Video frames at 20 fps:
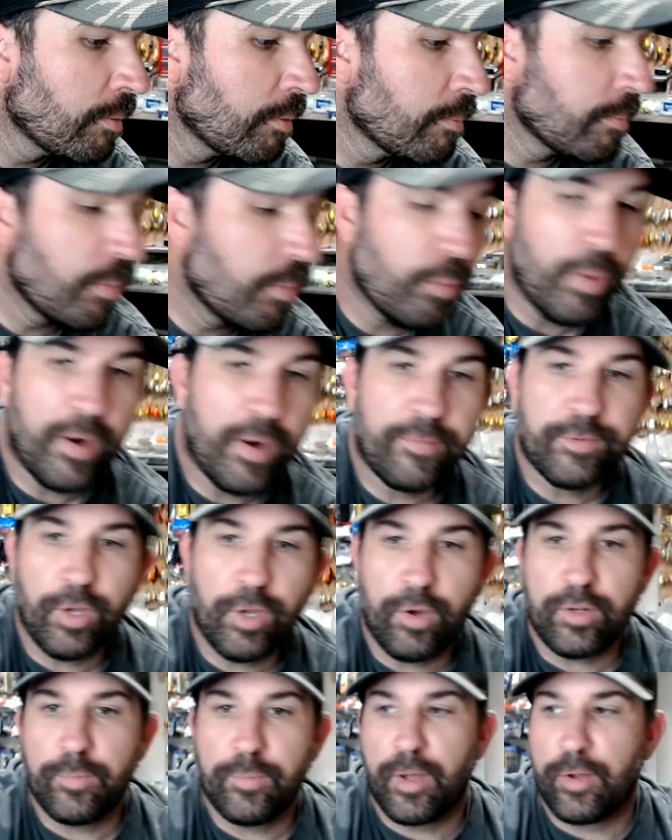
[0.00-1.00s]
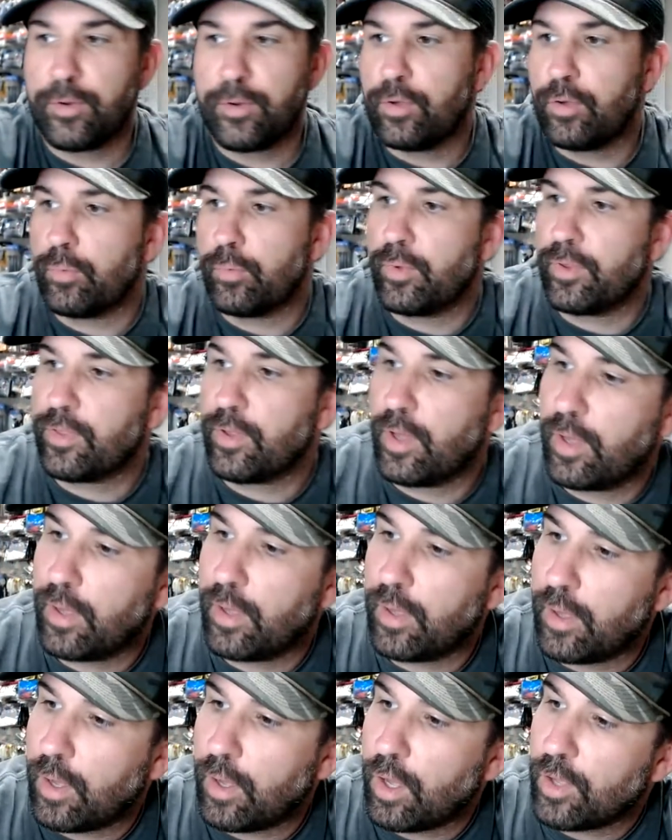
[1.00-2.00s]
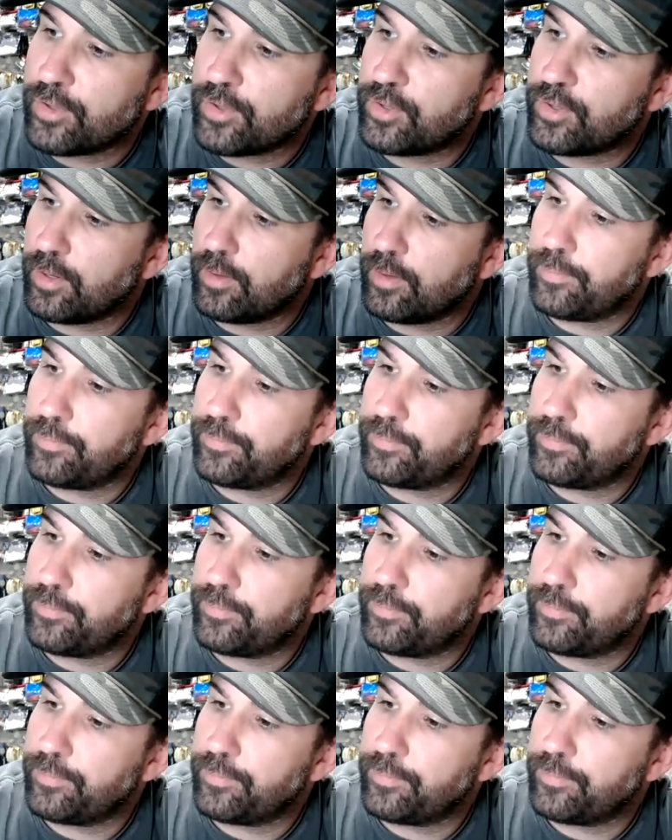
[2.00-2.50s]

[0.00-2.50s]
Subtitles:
Well, what I've talked about doing with Austin,